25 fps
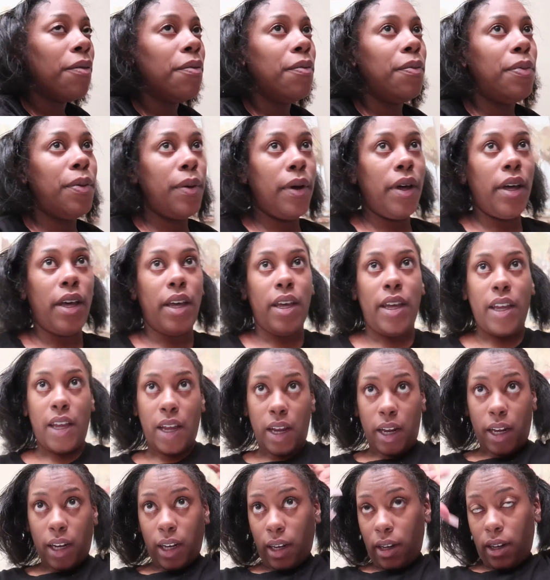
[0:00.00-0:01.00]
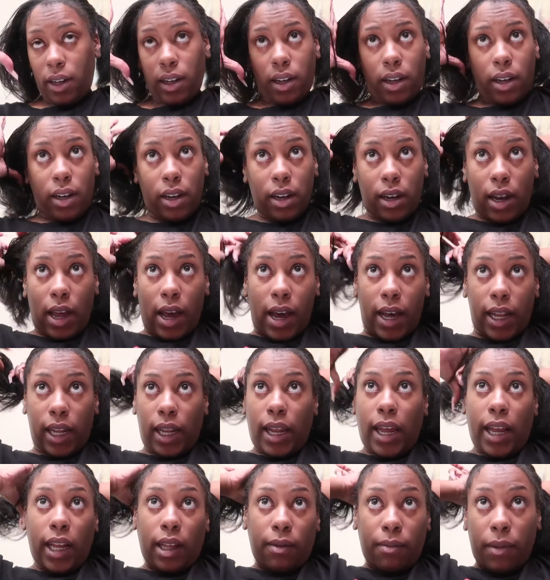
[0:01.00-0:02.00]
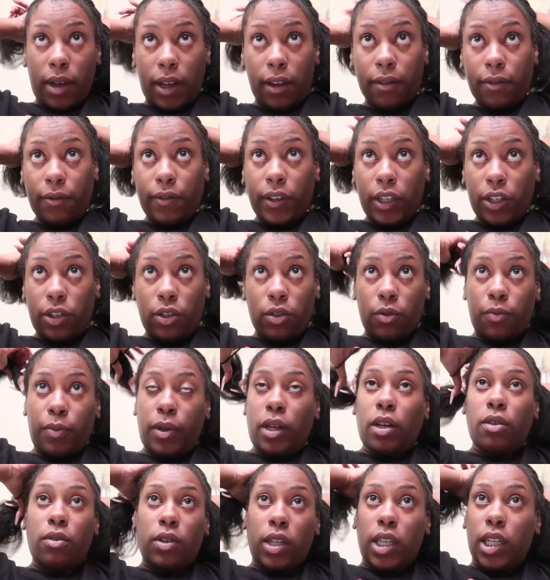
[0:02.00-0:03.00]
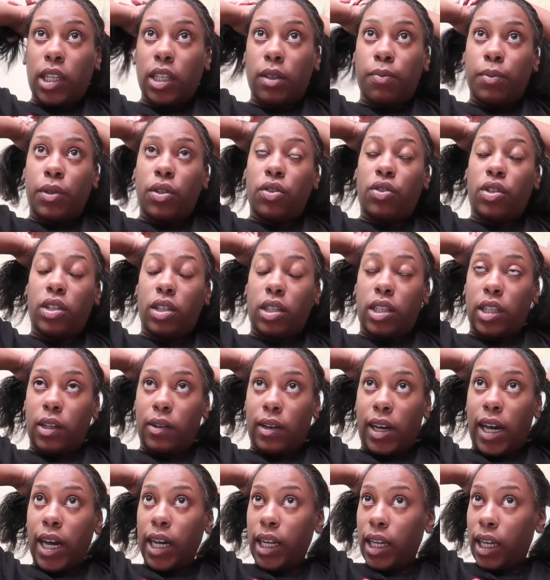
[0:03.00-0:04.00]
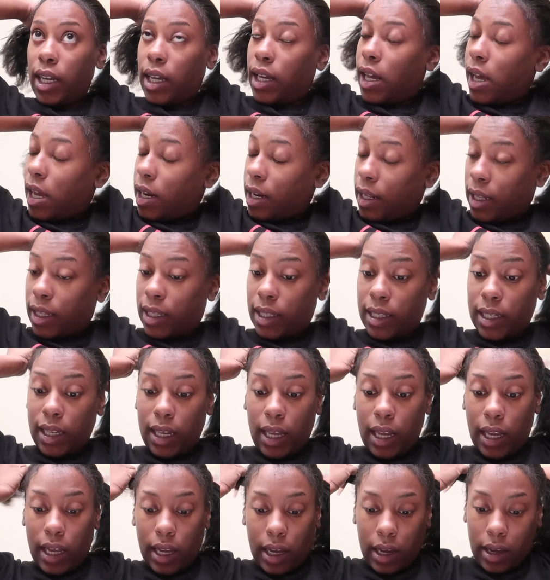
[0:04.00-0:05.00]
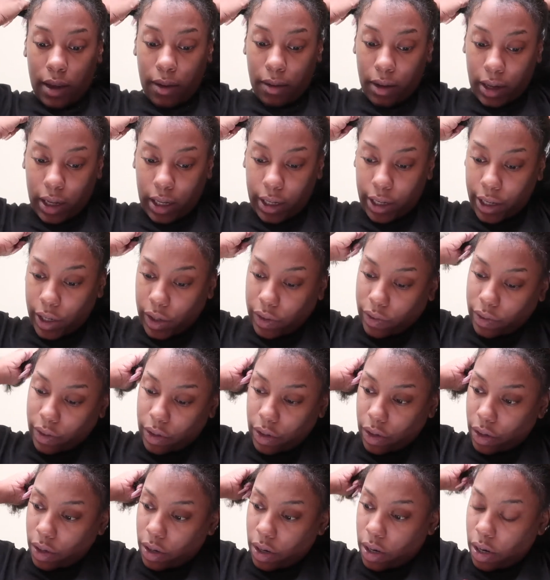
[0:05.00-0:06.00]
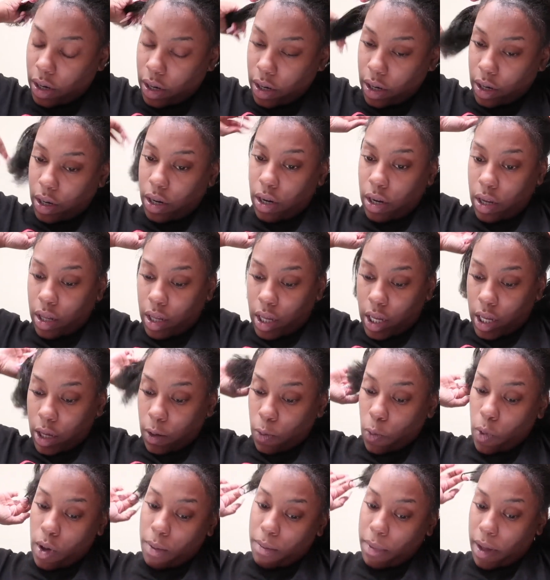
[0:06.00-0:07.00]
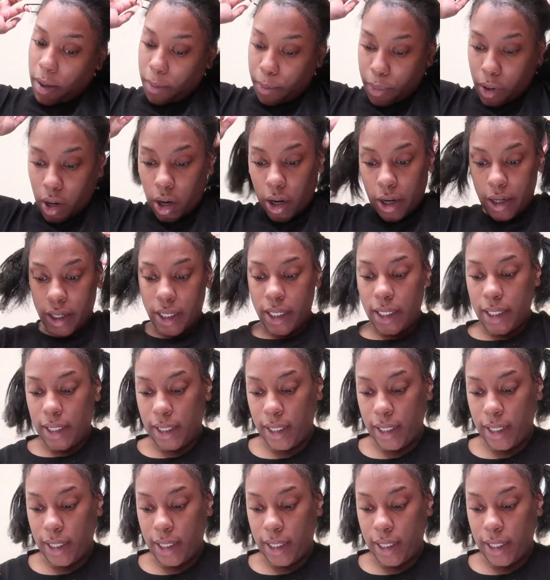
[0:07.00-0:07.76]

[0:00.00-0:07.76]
But not like my official ponies, but just so I can kind of see clearer what my part is